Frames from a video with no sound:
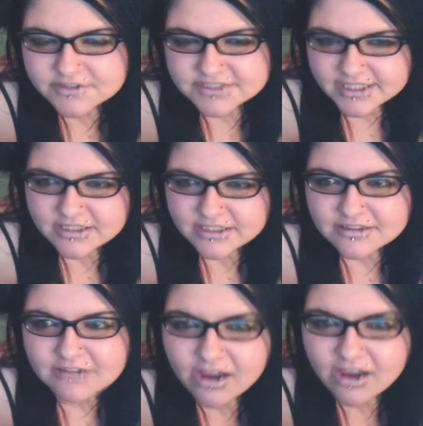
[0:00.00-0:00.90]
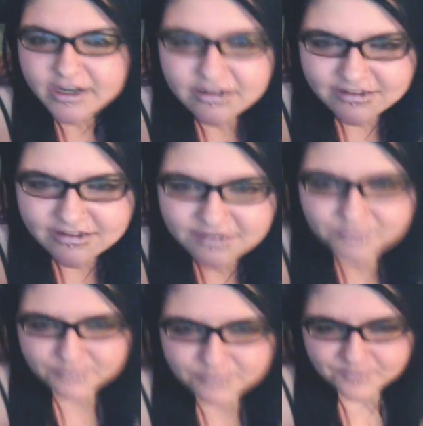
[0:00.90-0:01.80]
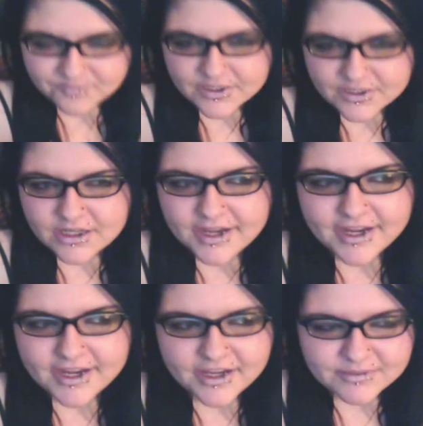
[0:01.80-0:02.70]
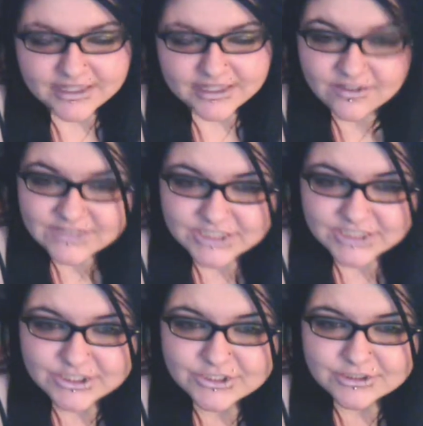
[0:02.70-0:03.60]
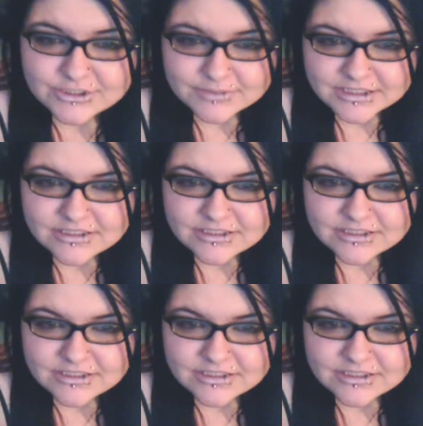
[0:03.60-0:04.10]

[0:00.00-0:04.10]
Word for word: like nine, and but they loved each other or something